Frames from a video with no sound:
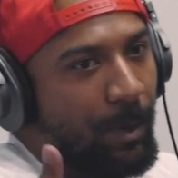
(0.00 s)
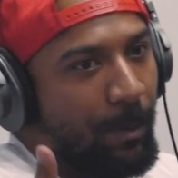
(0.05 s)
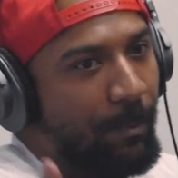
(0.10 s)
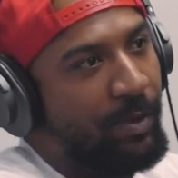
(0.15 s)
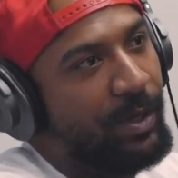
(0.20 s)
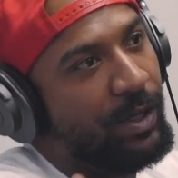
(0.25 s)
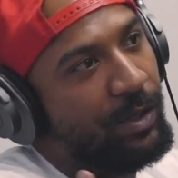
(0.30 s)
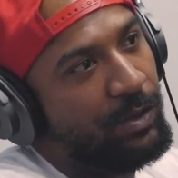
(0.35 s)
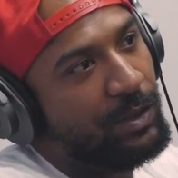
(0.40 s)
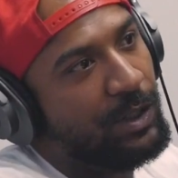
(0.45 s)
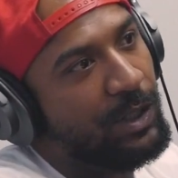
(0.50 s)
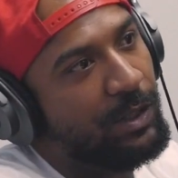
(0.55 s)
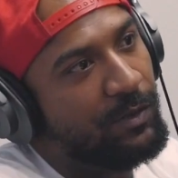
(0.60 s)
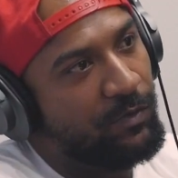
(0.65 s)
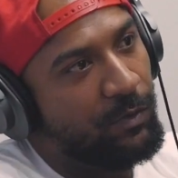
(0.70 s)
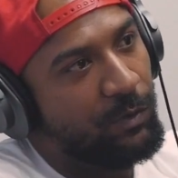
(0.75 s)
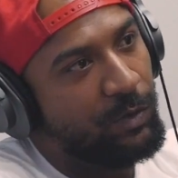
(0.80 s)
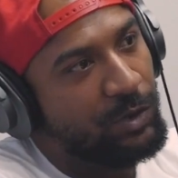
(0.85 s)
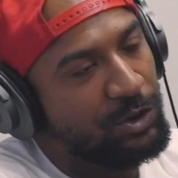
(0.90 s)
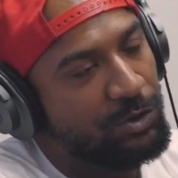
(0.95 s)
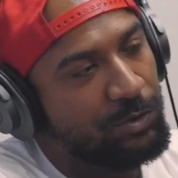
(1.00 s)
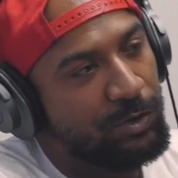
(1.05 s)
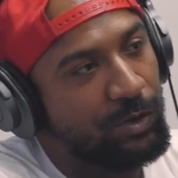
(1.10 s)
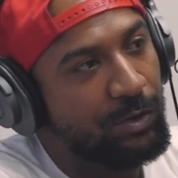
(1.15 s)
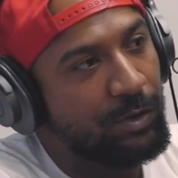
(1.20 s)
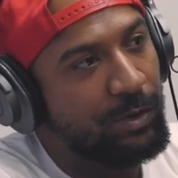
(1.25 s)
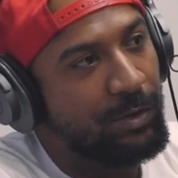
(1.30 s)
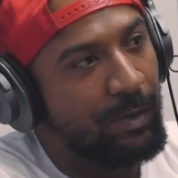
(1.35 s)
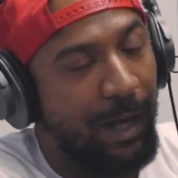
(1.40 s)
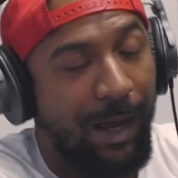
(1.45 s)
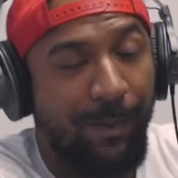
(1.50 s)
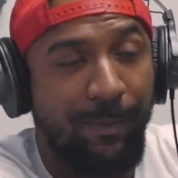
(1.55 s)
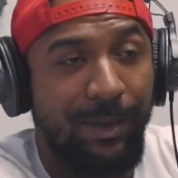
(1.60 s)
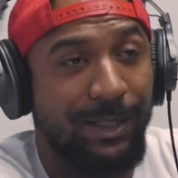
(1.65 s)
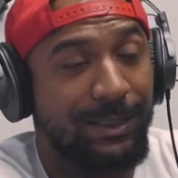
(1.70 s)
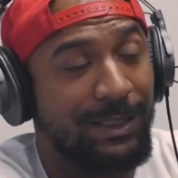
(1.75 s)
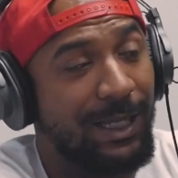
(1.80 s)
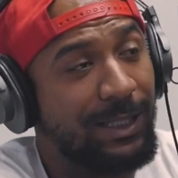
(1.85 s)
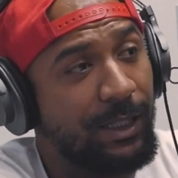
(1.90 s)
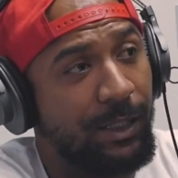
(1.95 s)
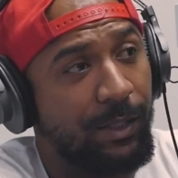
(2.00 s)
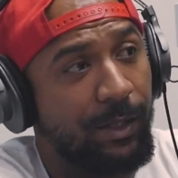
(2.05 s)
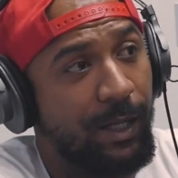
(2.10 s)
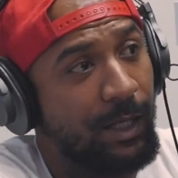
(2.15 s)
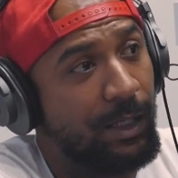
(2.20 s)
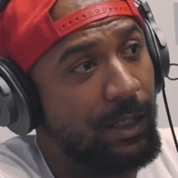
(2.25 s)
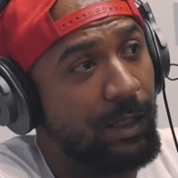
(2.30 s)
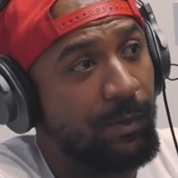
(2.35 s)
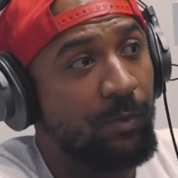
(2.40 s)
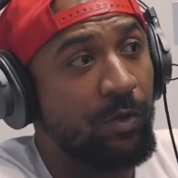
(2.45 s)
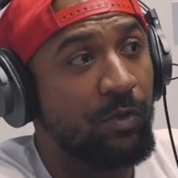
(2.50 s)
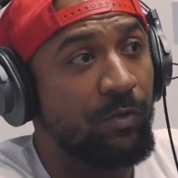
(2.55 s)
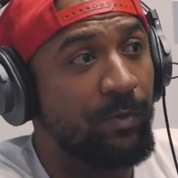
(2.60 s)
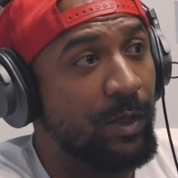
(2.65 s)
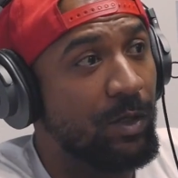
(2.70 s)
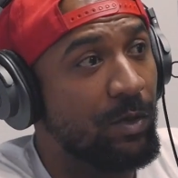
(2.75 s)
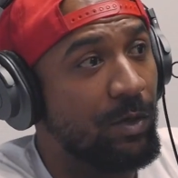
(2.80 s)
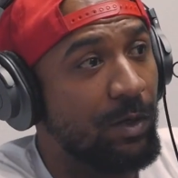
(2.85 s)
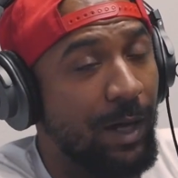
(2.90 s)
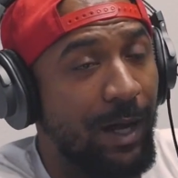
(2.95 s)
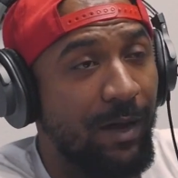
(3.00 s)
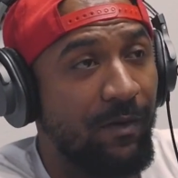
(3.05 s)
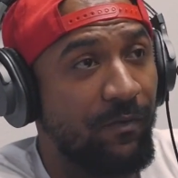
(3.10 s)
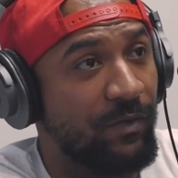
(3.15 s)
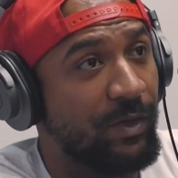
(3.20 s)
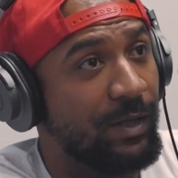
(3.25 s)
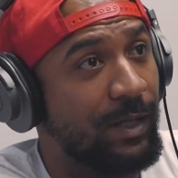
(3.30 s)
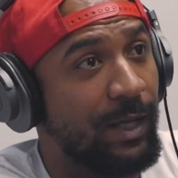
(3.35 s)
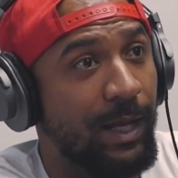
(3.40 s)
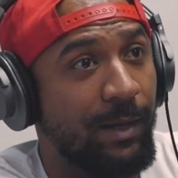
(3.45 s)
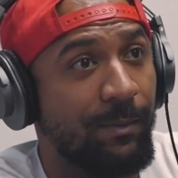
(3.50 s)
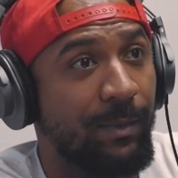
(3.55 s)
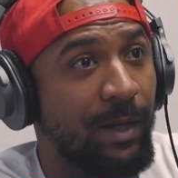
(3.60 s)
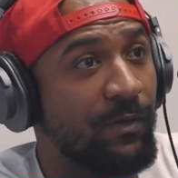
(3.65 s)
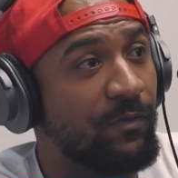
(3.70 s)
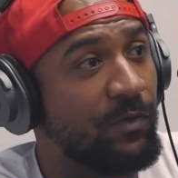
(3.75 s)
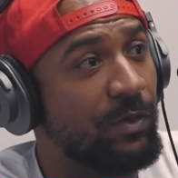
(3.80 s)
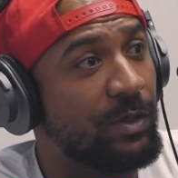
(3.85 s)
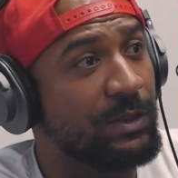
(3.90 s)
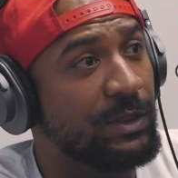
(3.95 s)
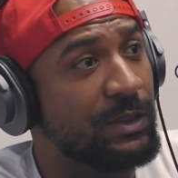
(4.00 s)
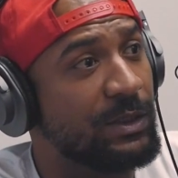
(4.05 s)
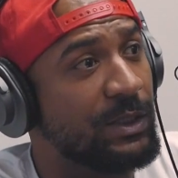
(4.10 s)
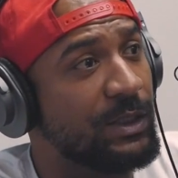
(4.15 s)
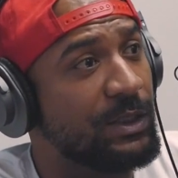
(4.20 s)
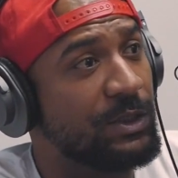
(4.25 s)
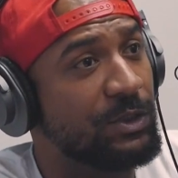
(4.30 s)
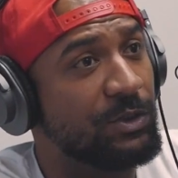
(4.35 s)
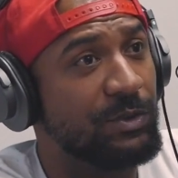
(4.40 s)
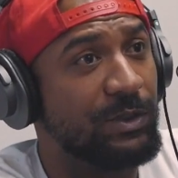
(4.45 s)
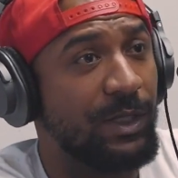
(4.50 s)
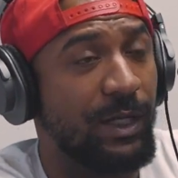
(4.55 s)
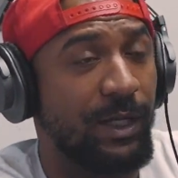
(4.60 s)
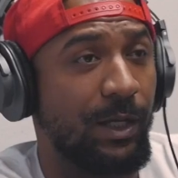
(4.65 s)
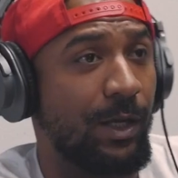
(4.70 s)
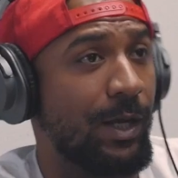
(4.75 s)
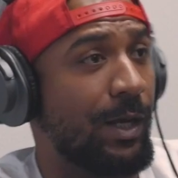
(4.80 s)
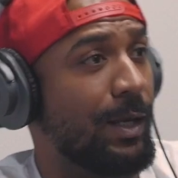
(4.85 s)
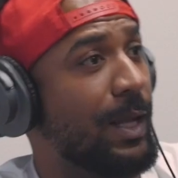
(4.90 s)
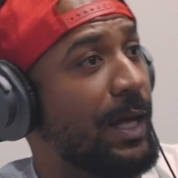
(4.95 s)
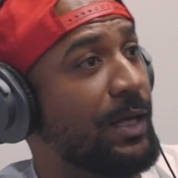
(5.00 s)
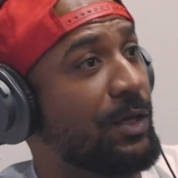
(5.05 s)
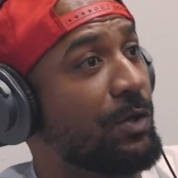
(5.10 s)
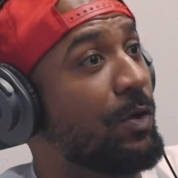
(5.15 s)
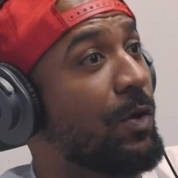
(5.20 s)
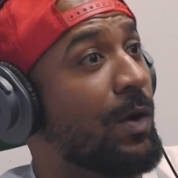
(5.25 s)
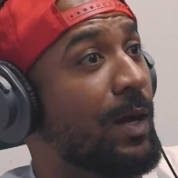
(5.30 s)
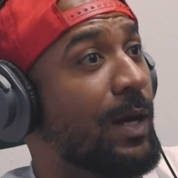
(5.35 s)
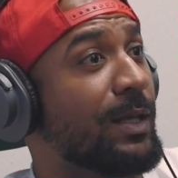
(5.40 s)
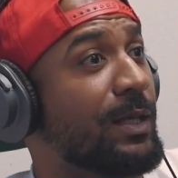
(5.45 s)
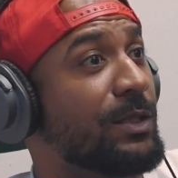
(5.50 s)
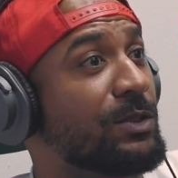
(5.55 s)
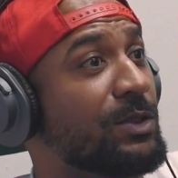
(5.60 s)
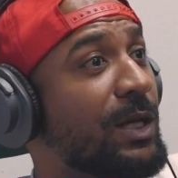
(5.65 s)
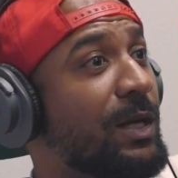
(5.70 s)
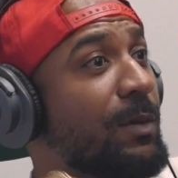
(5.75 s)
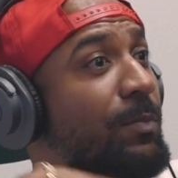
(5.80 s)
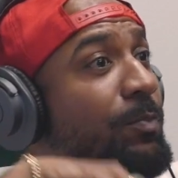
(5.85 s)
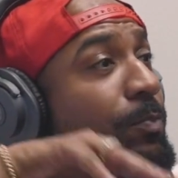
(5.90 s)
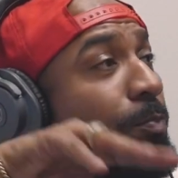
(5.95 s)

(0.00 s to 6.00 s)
build up from what you're doing? I mean, because I think you got a good movement going. I feel like, man, for all the things that you say, you ain't like you going out there trying to